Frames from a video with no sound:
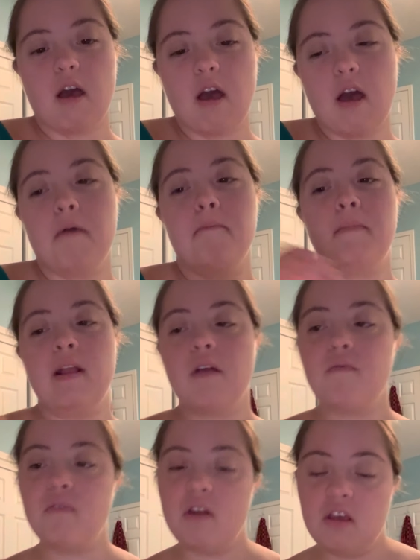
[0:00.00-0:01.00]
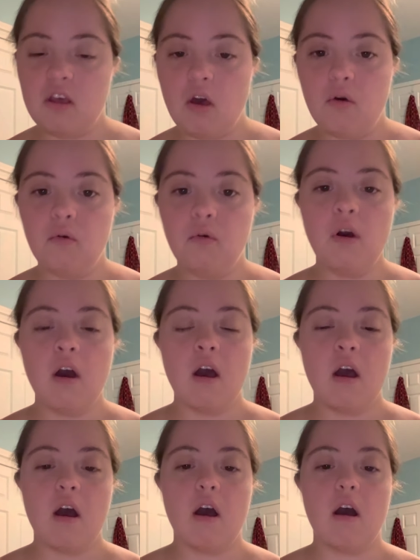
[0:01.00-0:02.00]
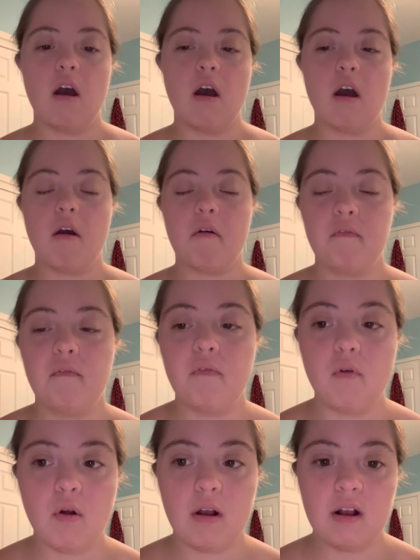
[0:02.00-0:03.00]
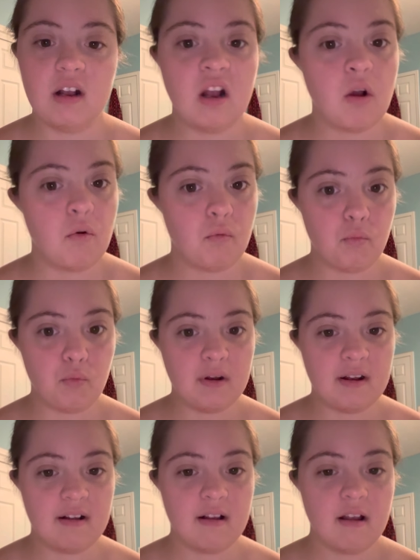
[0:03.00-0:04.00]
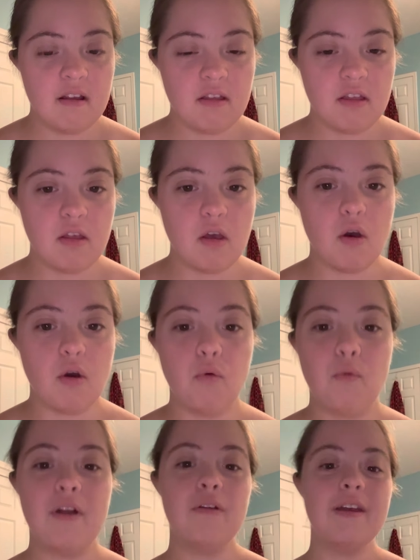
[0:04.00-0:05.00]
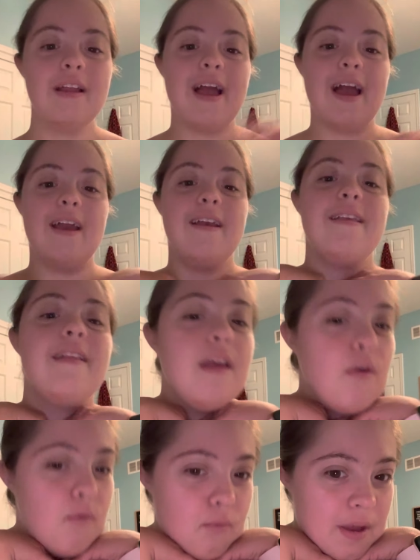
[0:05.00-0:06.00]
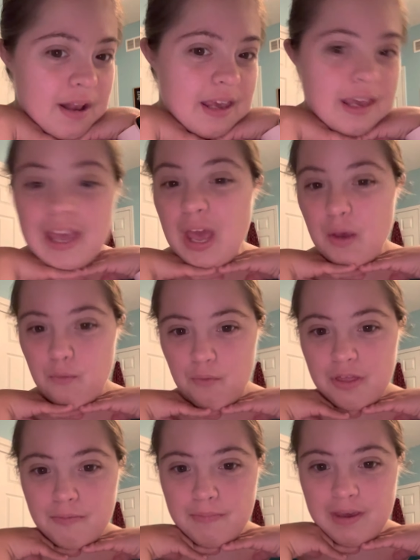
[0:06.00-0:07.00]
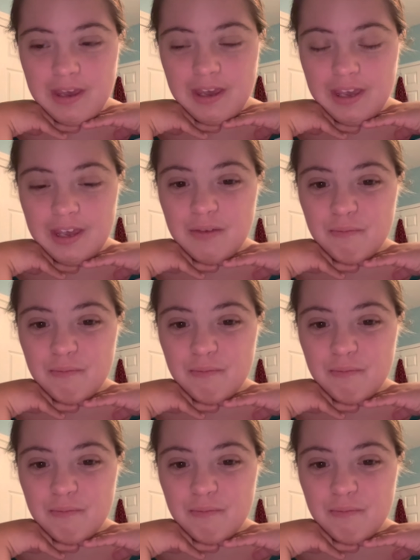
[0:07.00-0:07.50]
a makeup video for work. So why don't you guys get ready with me